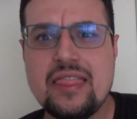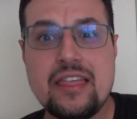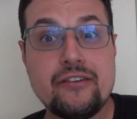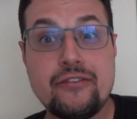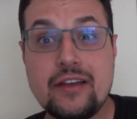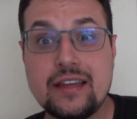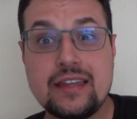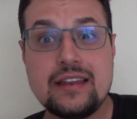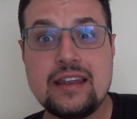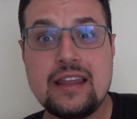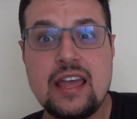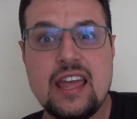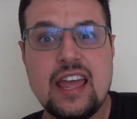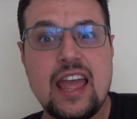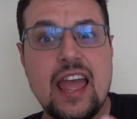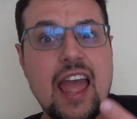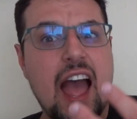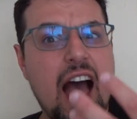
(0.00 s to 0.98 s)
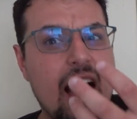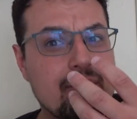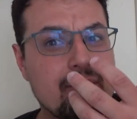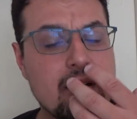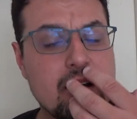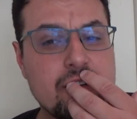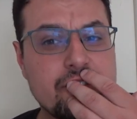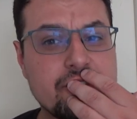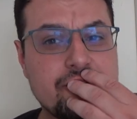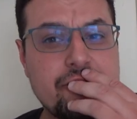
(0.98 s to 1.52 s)
the fucking
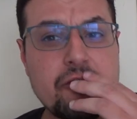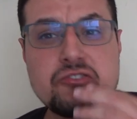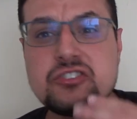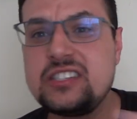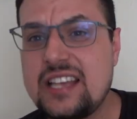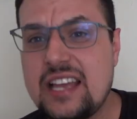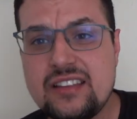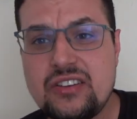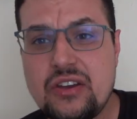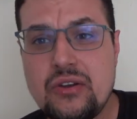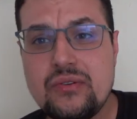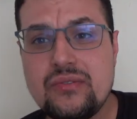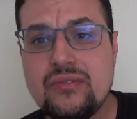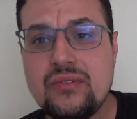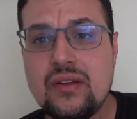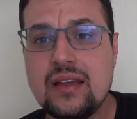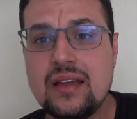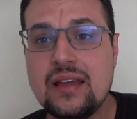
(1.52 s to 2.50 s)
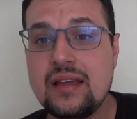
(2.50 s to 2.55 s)
falsetto